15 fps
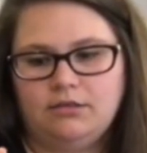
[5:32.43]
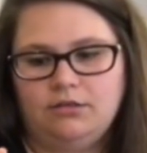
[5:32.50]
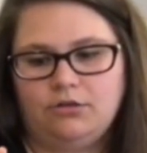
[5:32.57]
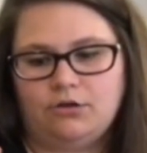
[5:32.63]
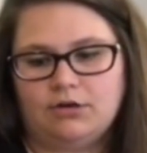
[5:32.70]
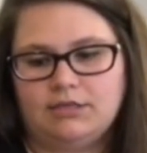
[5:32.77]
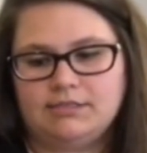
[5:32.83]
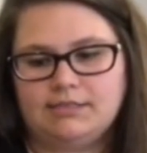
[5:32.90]

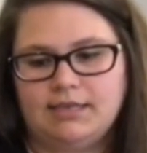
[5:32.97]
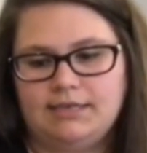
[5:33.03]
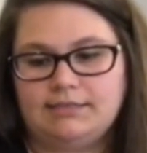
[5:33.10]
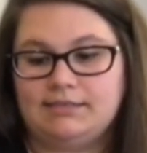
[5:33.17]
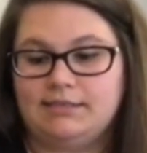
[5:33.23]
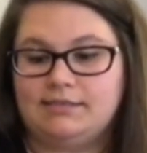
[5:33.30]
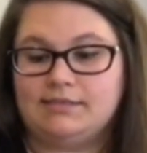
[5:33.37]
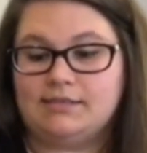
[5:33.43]
Lorna's
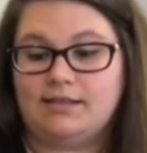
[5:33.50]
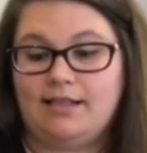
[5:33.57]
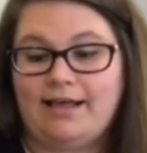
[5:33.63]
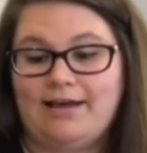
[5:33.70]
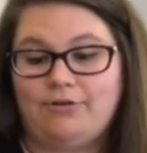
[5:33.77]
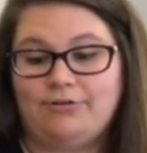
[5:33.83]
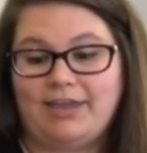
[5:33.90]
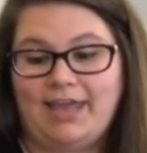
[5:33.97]
Laces
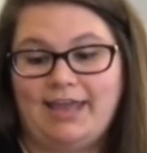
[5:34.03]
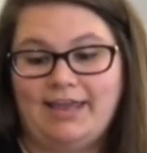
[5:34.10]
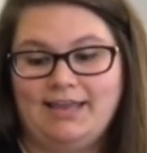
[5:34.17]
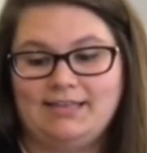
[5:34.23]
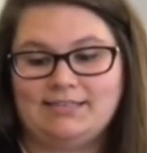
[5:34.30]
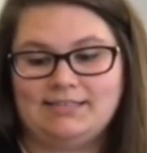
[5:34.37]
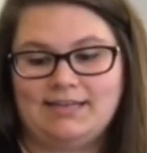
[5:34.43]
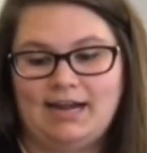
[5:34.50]
Cloud Gate.
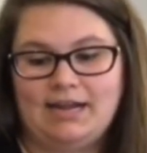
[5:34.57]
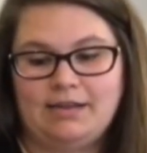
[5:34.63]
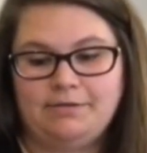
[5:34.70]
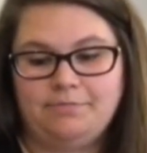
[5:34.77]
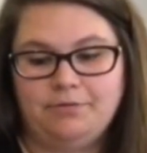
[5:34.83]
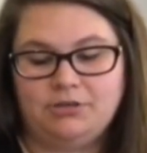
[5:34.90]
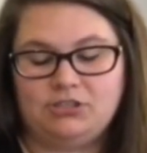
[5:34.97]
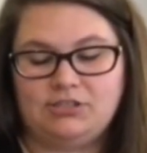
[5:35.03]
It's
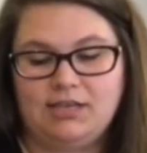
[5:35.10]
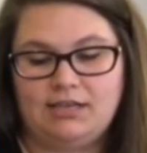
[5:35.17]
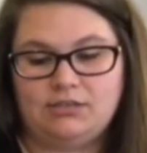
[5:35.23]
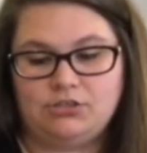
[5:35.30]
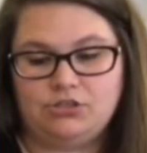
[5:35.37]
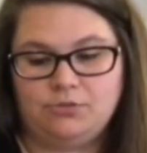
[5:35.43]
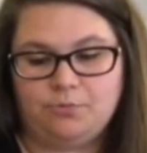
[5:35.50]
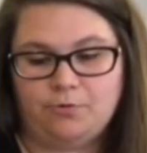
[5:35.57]
90%
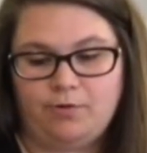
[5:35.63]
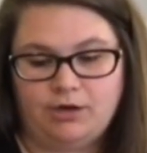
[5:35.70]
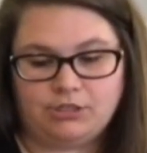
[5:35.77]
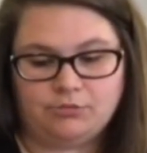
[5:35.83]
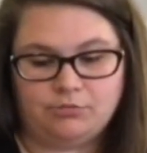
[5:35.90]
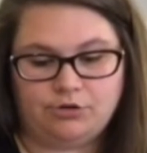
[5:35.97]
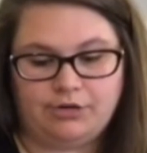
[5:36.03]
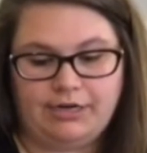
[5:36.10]

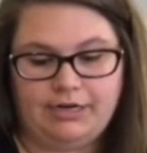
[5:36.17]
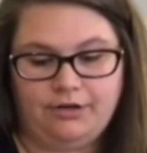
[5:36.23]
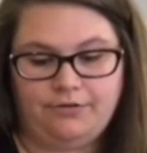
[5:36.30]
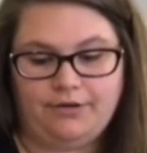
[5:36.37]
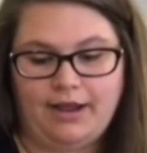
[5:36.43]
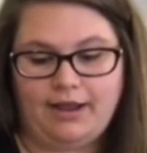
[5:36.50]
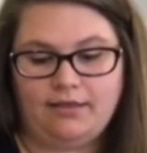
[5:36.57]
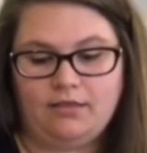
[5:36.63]
superwash merino
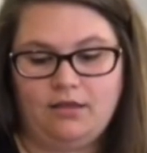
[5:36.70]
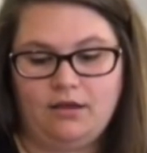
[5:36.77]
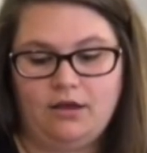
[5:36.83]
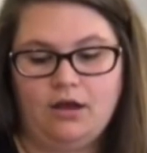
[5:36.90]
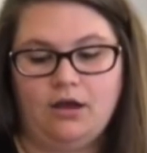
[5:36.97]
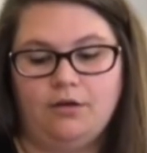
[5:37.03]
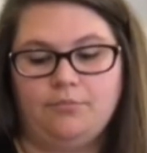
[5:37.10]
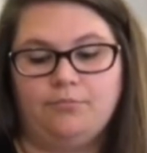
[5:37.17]
nylon,
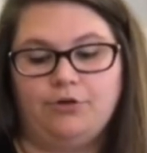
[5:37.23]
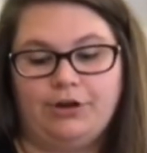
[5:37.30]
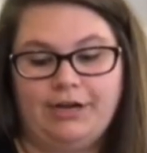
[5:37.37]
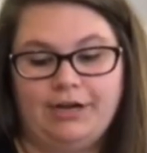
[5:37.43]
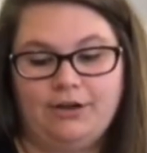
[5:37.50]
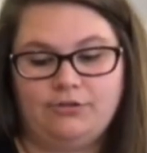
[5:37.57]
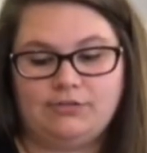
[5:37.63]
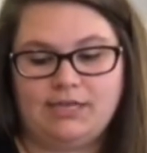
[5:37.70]

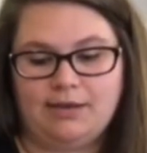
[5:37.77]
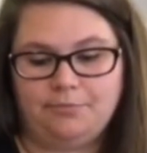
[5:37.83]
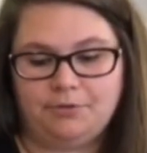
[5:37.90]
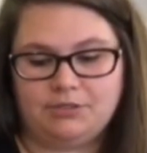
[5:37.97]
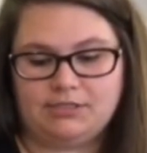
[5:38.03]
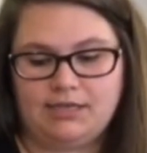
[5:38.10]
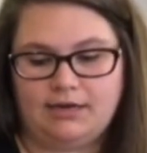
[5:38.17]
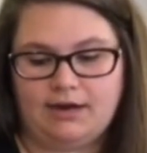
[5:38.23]
merino
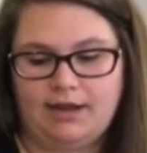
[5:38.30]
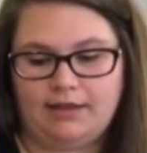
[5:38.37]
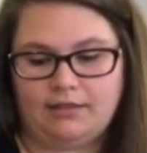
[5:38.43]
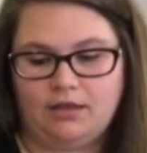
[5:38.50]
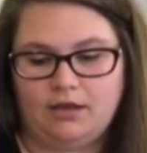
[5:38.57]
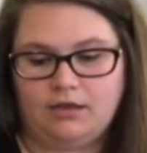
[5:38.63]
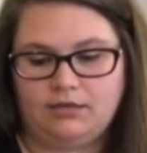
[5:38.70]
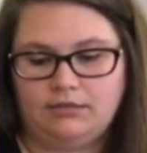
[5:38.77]
10%
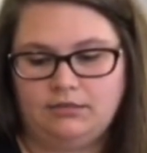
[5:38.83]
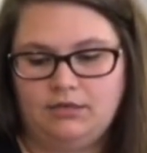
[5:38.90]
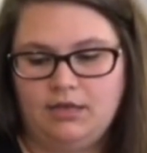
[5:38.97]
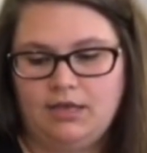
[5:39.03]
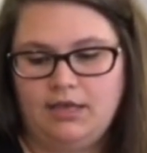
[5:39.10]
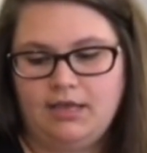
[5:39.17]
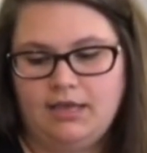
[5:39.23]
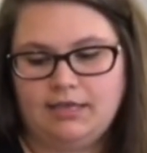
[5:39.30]
nylon,
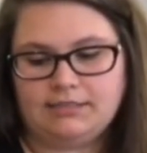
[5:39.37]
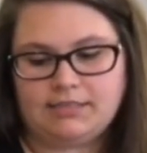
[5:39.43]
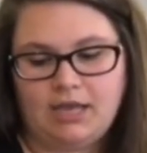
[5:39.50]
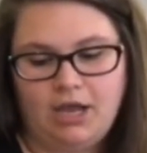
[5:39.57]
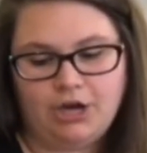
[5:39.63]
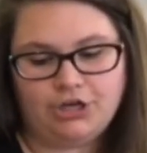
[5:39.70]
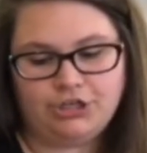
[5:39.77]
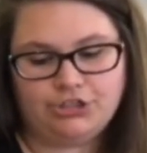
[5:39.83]
It's
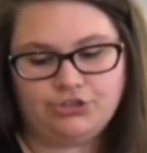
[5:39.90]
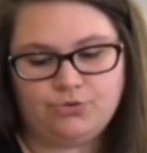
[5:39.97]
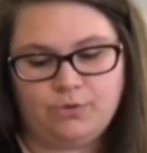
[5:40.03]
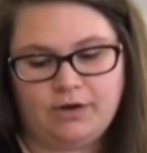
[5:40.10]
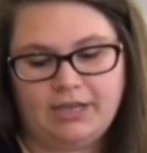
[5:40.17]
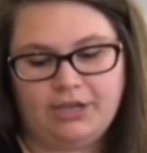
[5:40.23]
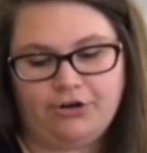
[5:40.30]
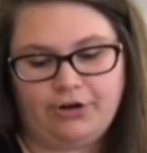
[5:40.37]

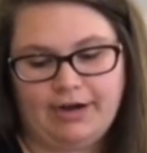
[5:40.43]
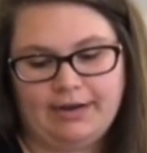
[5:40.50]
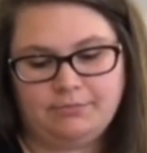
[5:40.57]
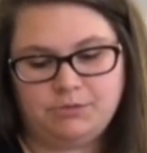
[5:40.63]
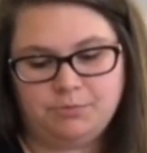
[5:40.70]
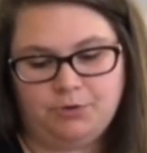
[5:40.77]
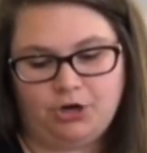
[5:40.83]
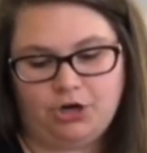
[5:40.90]
120
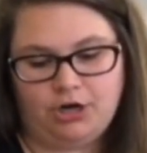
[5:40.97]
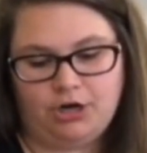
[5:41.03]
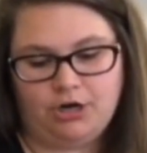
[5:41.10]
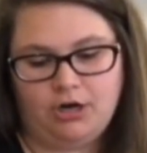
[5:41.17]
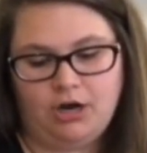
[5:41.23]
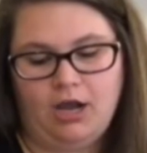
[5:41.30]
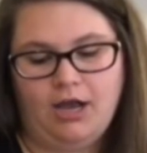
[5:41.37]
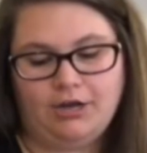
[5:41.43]
yards
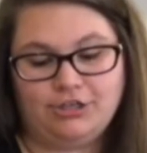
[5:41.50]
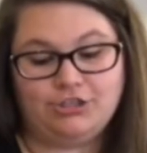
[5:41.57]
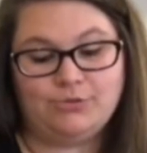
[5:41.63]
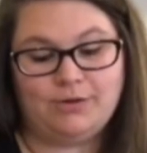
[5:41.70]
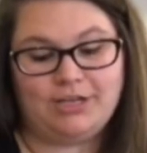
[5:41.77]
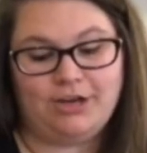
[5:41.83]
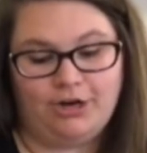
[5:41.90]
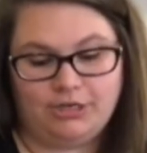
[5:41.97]
per
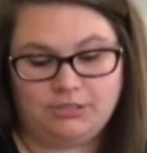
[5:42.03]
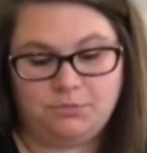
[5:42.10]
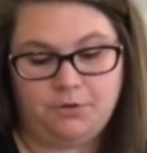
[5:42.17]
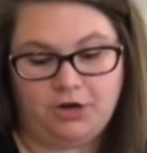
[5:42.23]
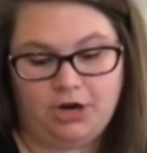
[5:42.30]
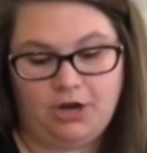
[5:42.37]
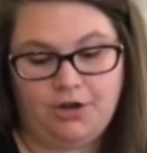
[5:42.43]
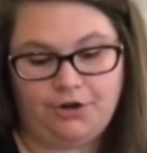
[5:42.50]

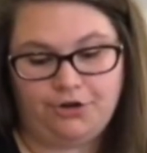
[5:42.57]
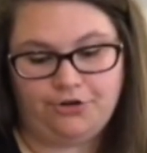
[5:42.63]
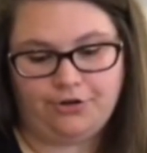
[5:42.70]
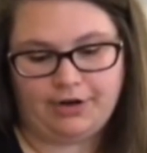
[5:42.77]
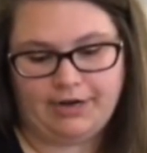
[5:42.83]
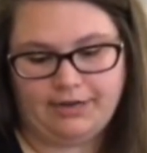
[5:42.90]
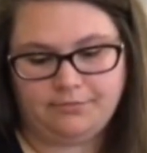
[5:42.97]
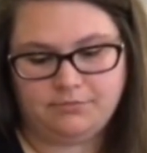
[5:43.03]
100
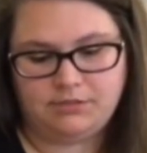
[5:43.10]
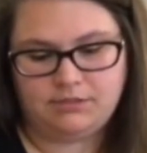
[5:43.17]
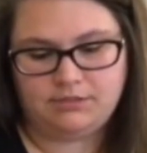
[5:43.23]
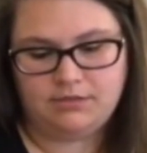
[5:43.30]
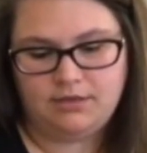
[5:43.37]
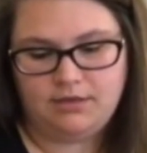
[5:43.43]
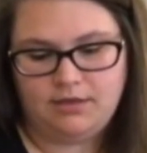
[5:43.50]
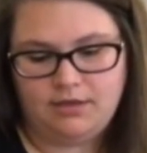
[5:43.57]
grams.
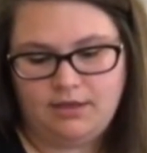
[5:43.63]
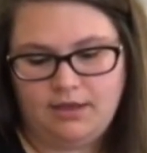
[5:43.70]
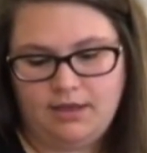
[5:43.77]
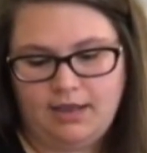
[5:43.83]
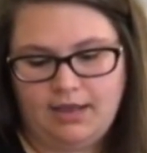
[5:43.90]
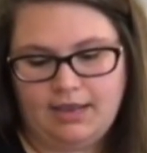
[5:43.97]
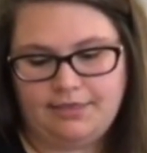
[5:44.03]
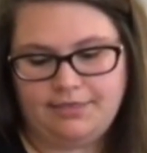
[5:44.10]

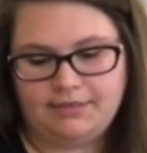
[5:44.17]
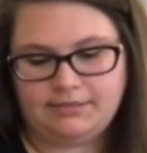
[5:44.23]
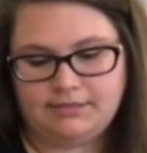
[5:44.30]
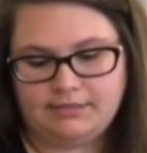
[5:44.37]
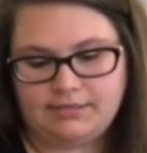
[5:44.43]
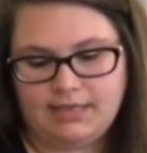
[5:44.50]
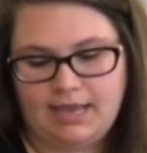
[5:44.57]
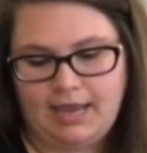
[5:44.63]
And this
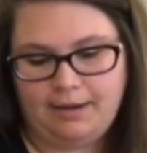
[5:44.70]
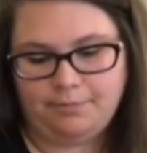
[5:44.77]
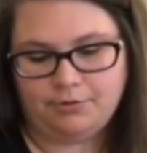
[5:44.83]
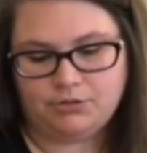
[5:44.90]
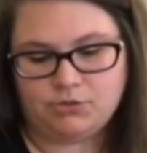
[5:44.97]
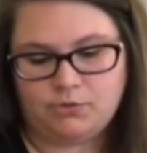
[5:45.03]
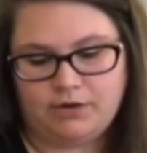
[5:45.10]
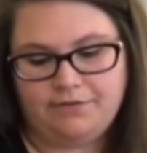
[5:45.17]
is the
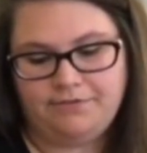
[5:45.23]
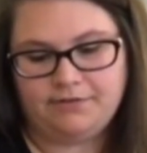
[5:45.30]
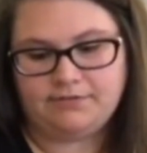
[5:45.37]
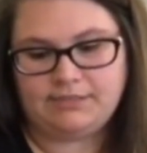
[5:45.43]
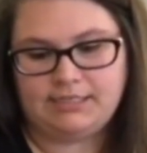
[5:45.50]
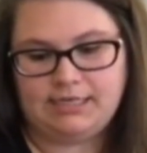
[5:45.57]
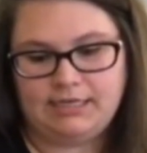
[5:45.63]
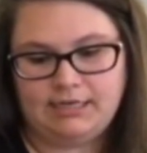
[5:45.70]
April
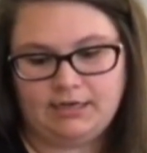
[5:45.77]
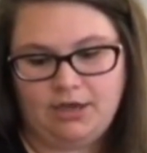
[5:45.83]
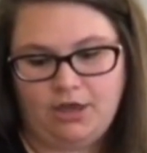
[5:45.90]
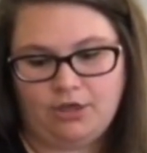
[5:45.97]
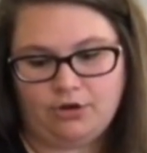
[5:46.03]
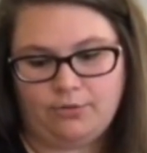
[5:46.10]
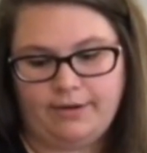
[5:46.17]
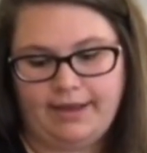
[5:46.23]
2015
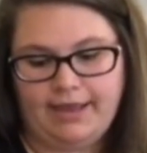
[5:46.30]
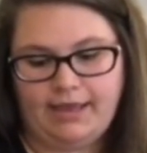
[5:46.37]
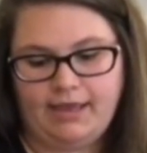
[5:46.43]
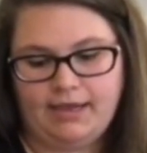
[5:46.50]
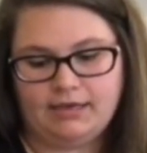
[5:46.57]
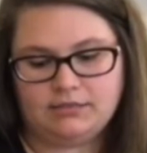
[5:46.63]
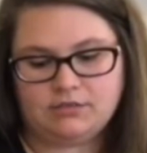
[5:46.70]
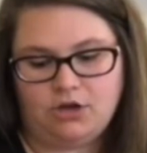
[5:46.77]

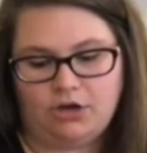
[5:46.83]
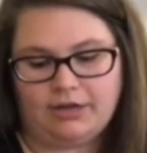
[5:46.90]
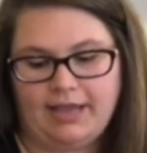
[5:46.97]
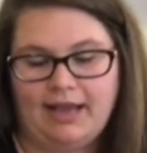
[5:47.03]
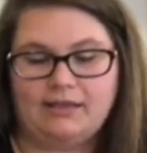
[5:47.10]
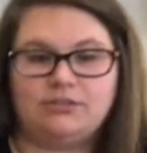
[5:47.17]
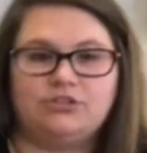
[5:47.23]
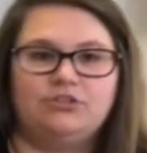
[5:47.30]
colorway, and it's called
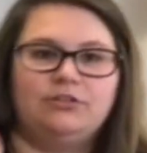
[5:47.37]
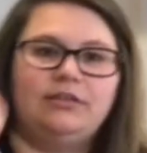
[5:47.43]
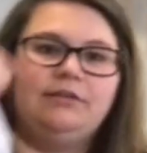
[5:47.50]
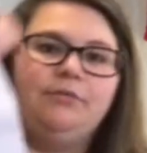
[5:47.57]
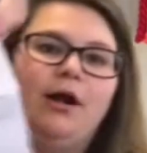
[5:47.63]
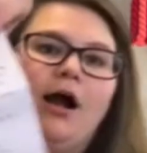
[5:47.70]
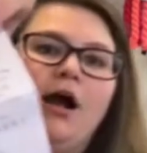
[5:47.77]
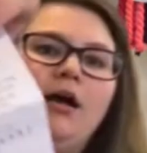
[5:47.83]
Casterly
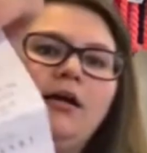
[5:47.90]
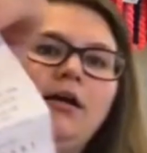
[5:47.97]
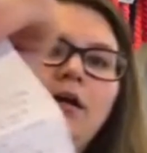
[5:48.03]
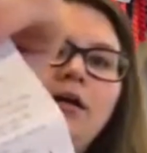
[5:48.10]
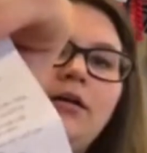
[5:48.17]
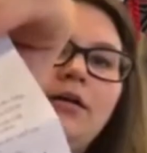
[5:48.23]
Rock.